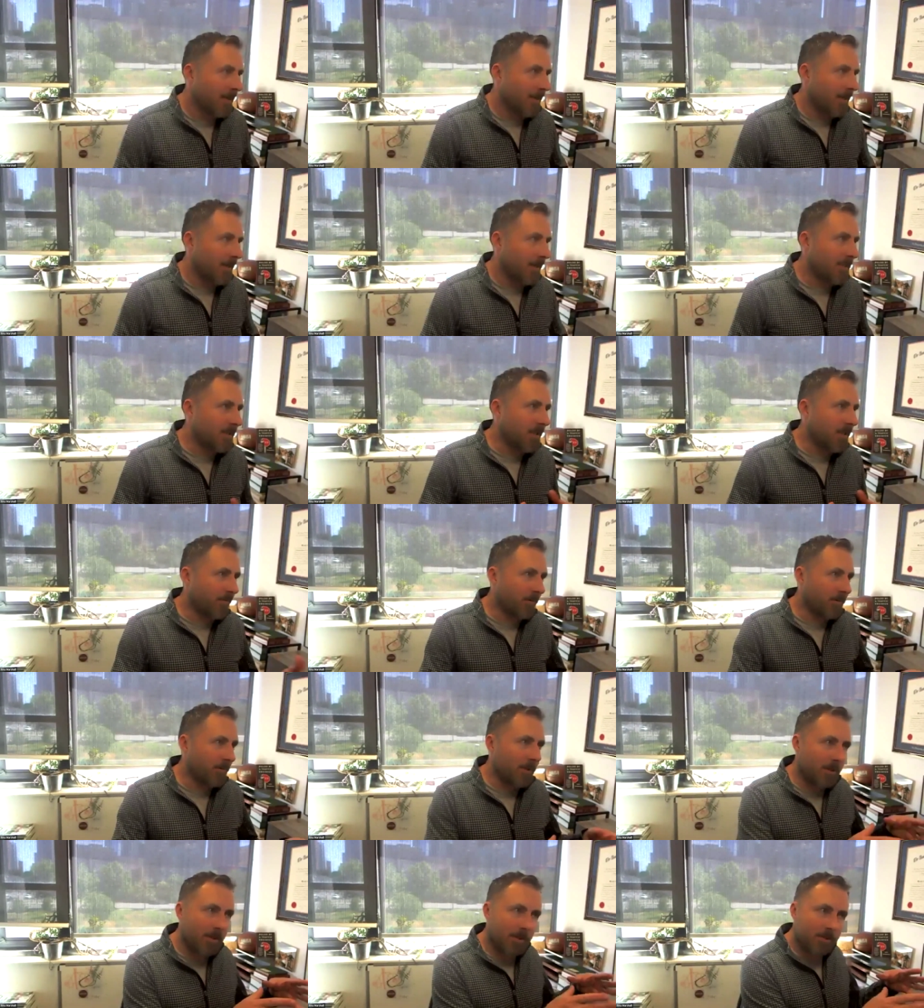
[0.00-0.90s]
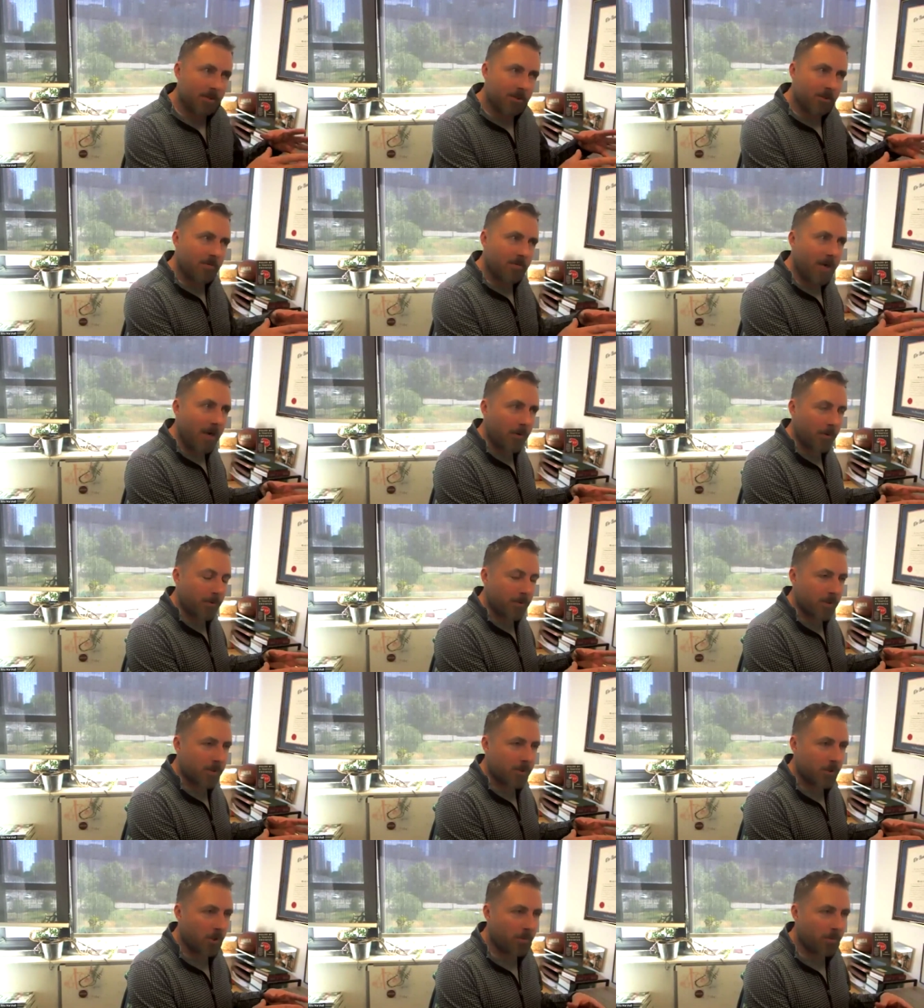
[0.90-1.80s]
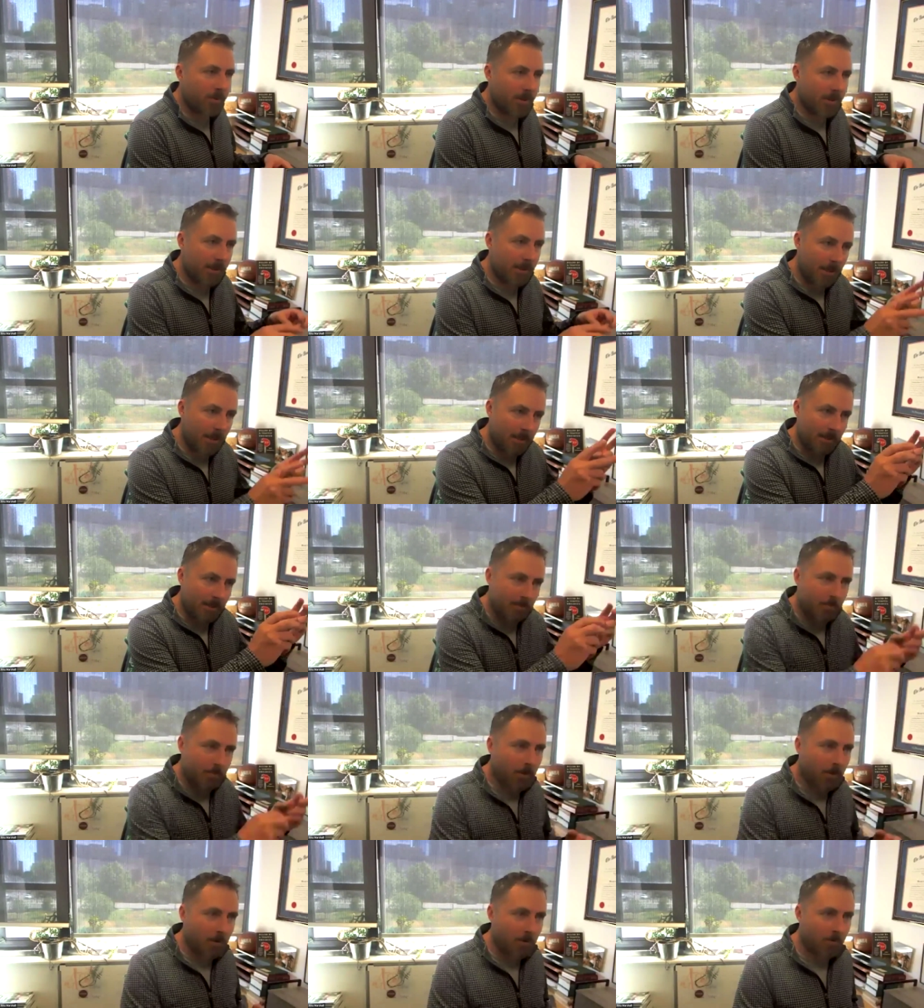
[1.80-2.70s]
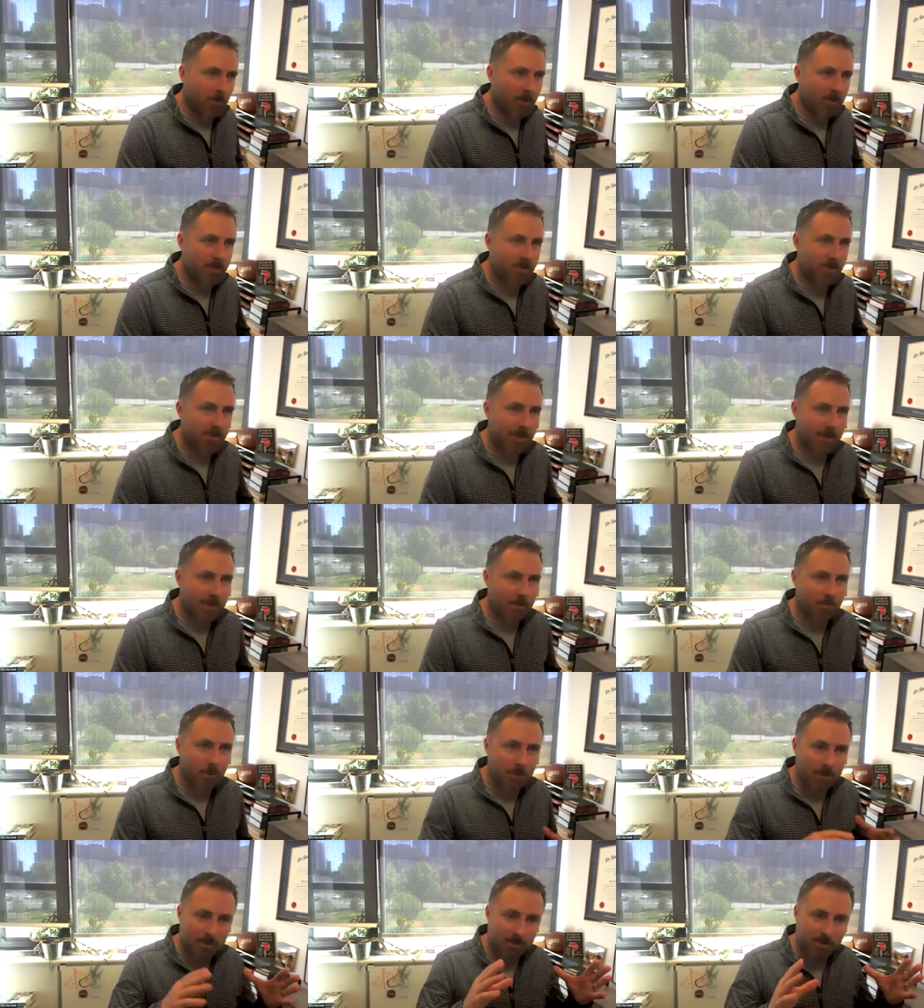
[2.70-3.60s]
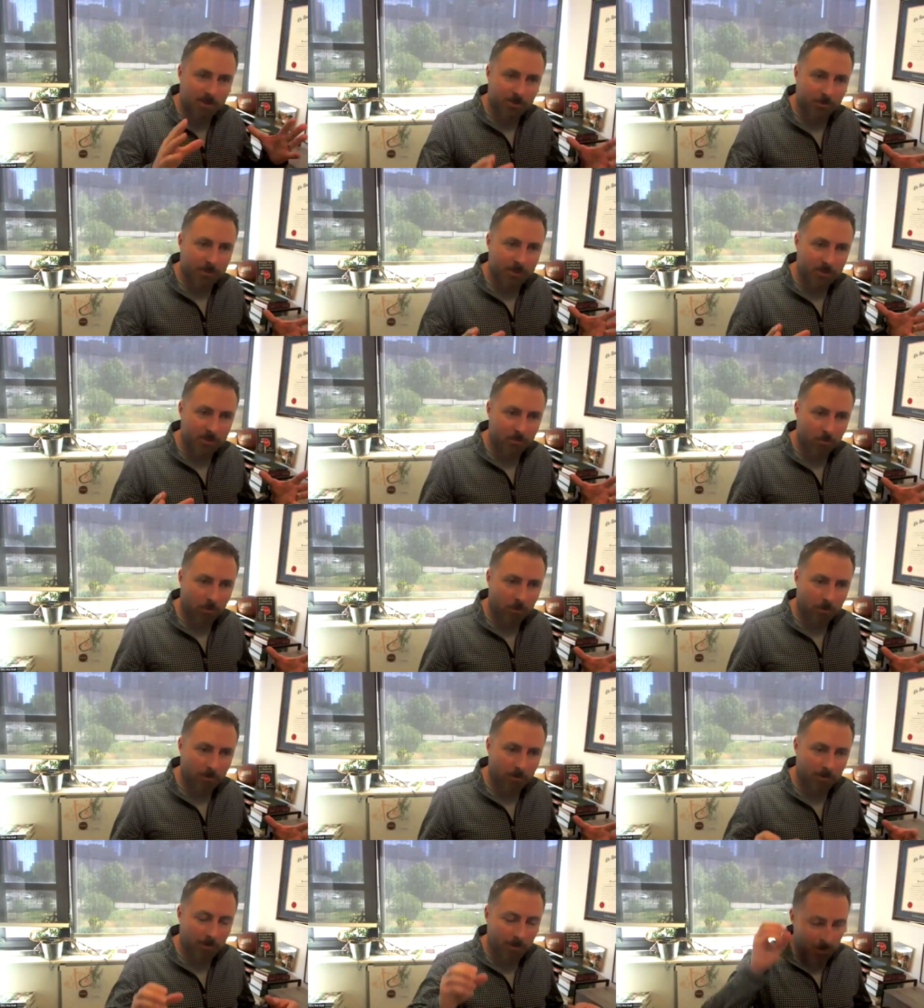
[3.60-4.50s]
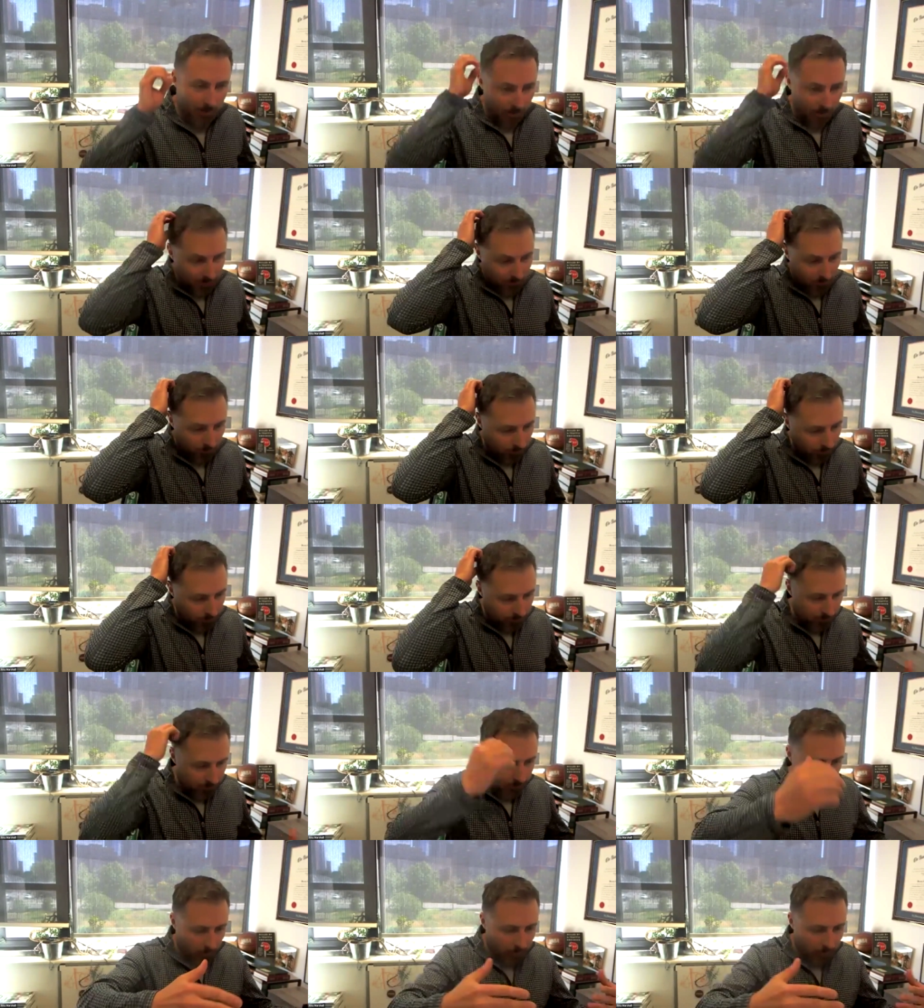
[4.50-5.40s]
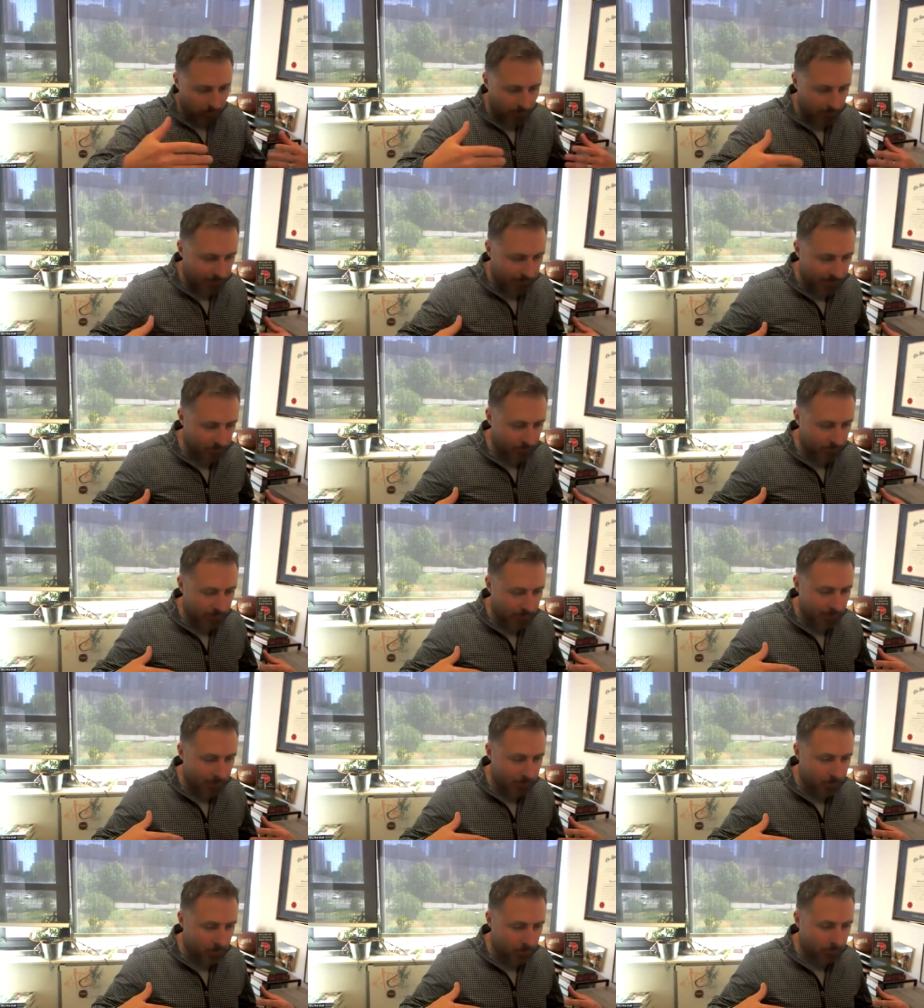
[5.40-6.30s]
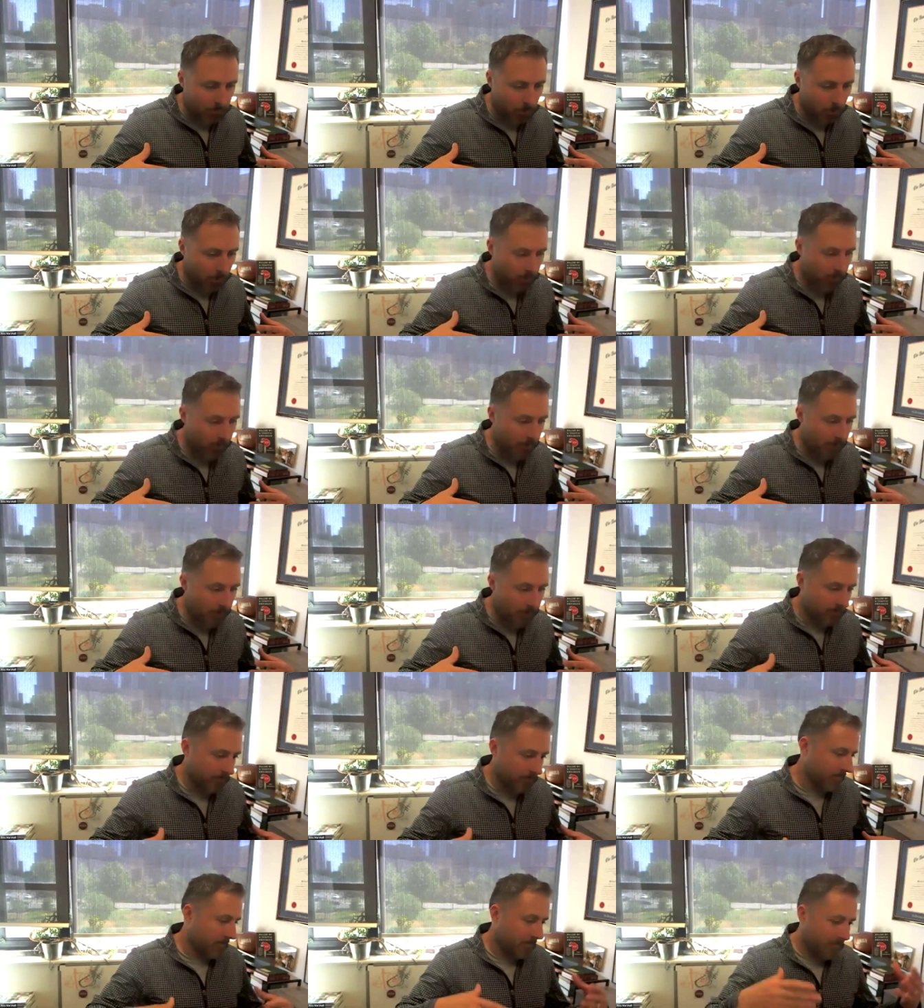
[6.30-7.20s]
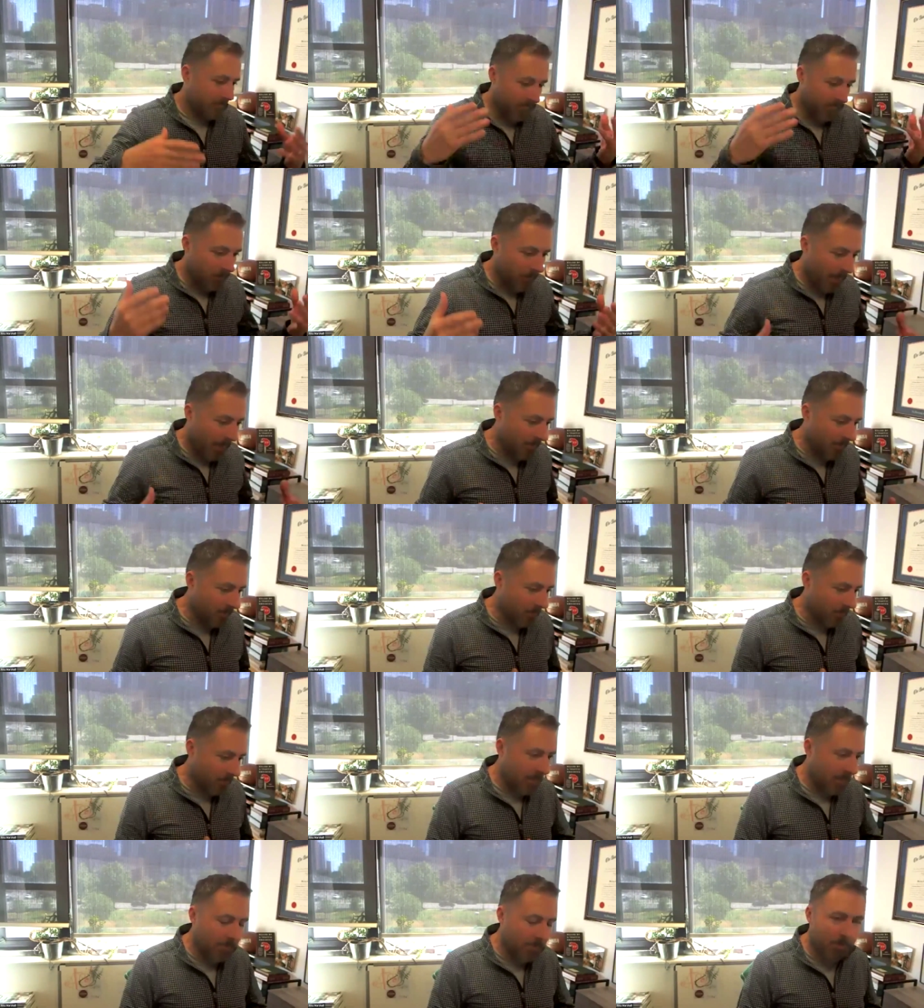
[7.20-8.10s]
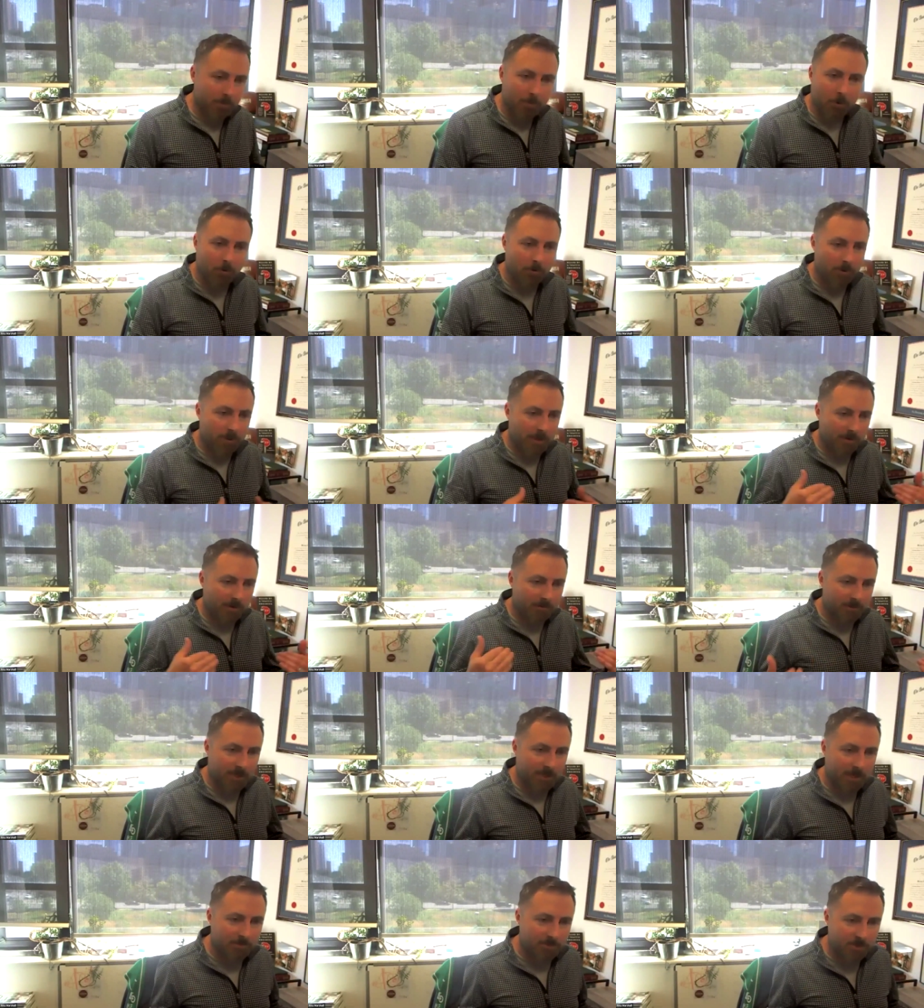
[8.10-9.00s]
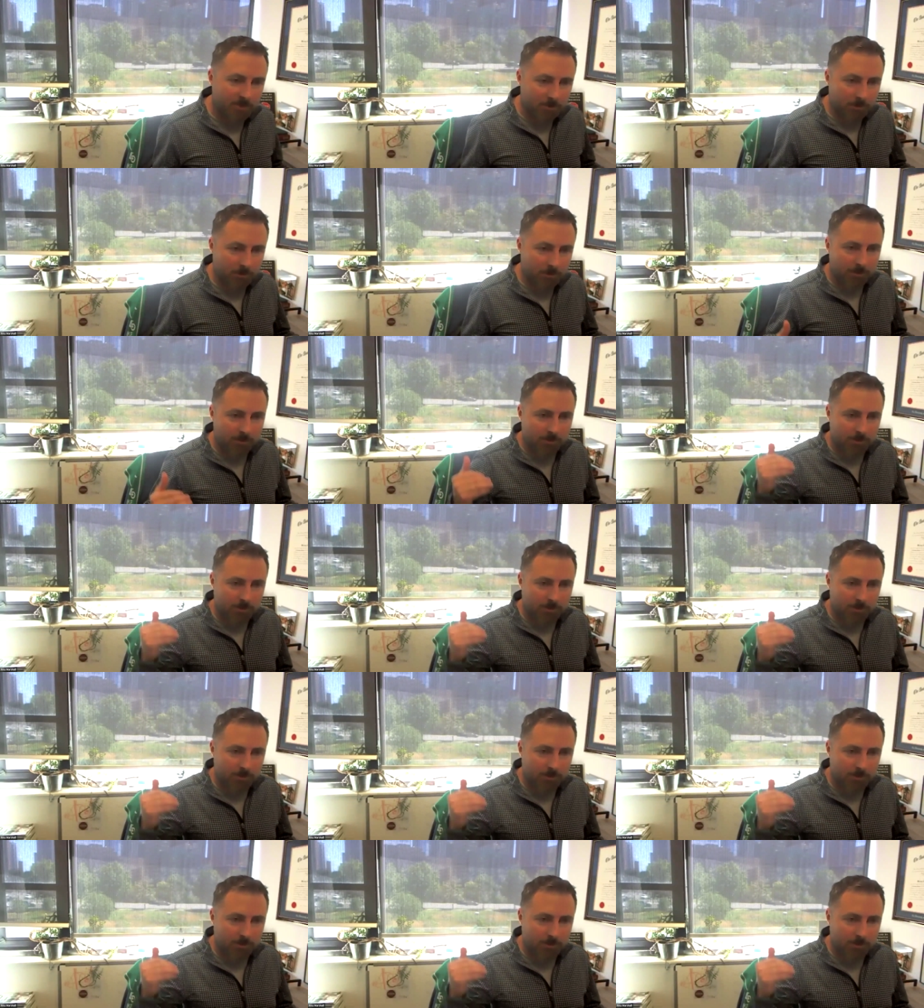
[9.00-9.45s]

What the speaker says: It's different than sort of how it was interpreted. And I think part of the reason is that Complete Streets word, where it was interpreted as we need to put, every type of mode in every type of street.